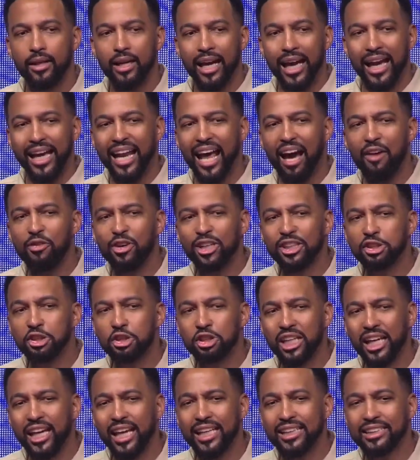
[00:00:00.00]
In every
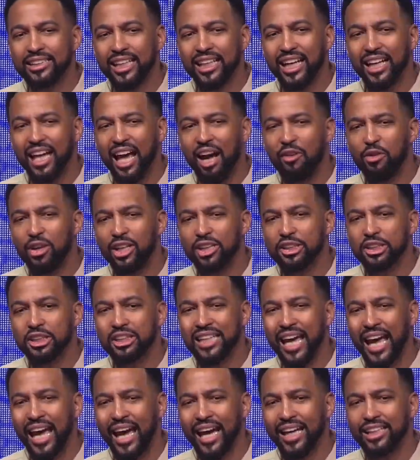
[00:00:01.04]
season and every
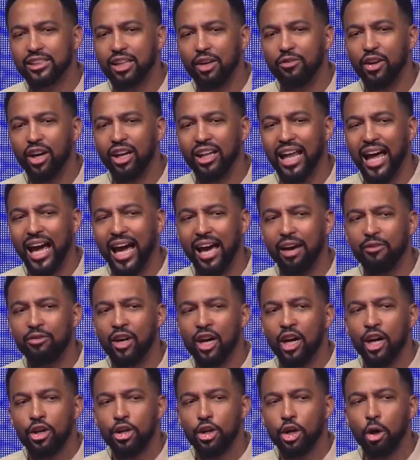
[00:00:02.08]
stage of your life,
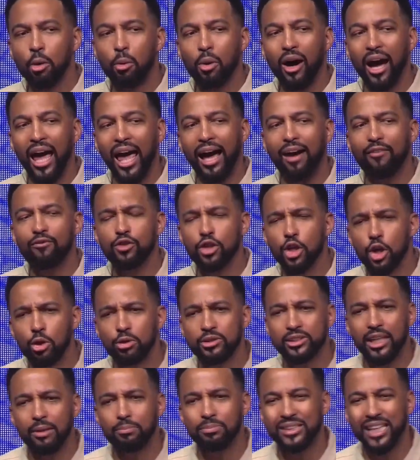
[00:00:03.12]
you will have new
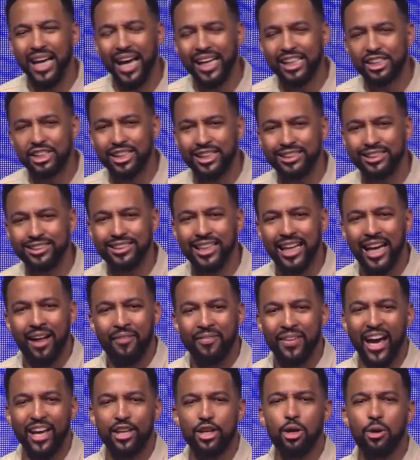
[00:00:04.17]
temptations
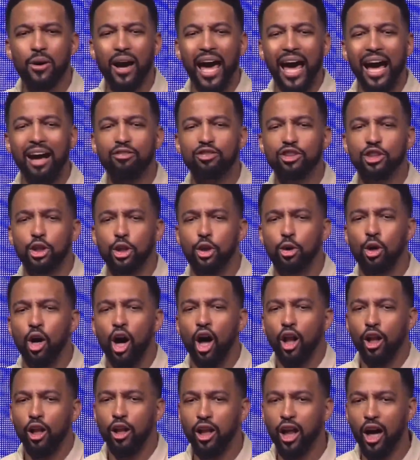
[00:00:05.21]
that you have to
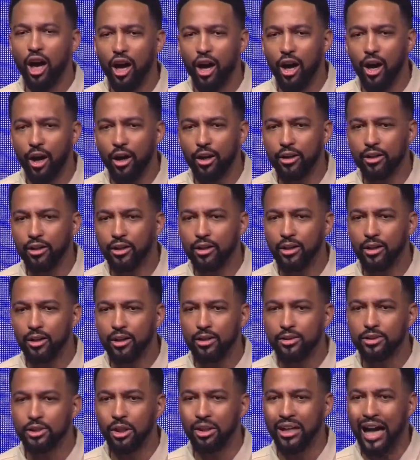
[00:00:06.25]
learn
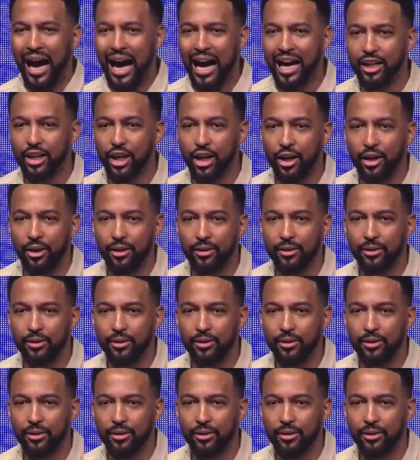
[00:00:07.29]
to conquer.